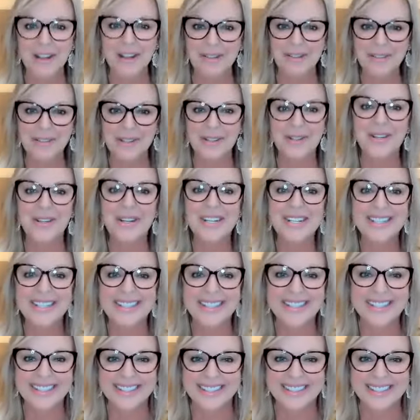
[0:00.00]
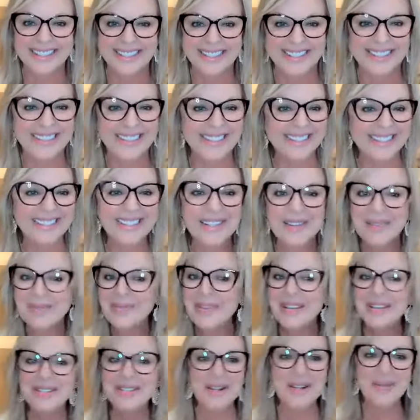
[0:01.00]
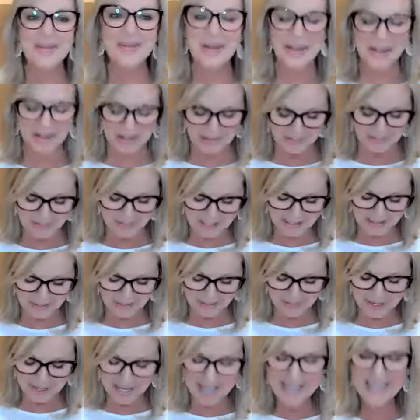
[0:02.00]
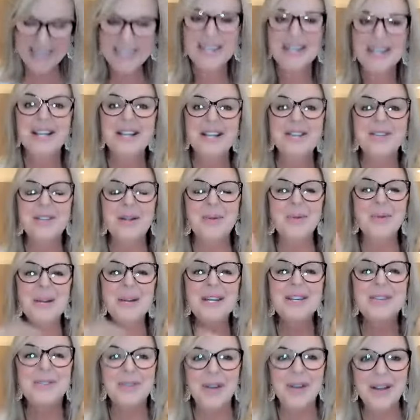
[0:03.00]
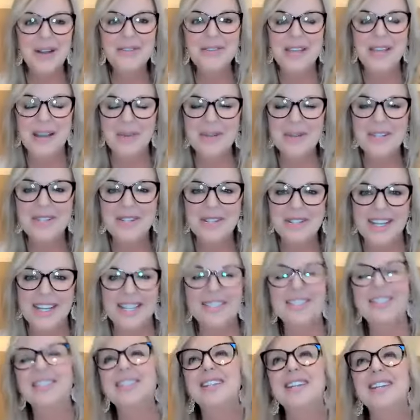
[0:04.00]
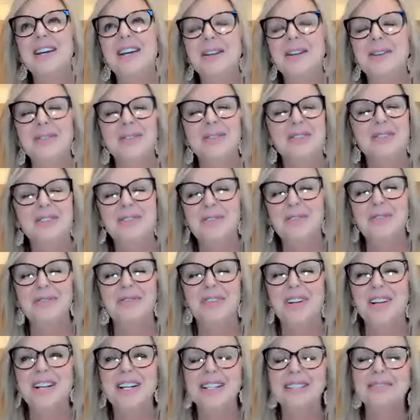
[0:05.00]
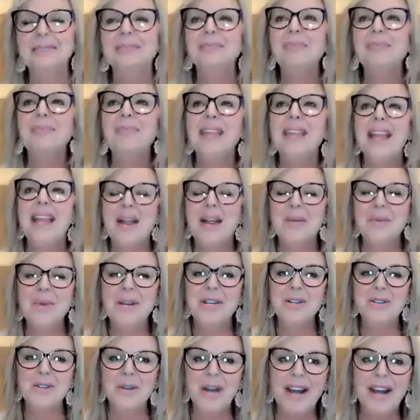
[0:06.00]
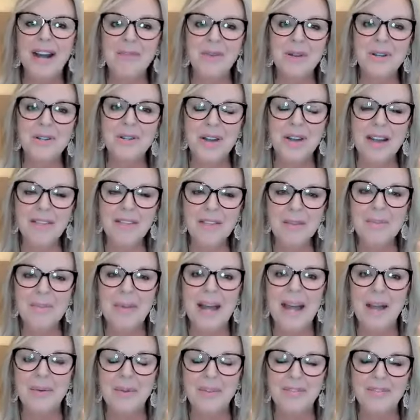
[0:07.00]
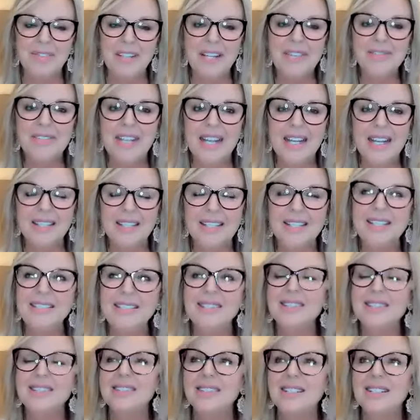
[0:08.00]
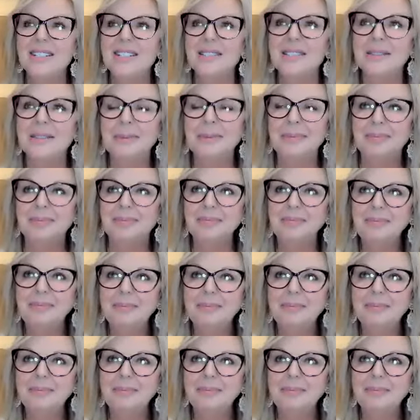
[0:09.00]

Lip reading: off the grid somewhere in a field, right? So we drove that. We took that to the coast just for fun. And we're driving back. We've left Kelly's deal.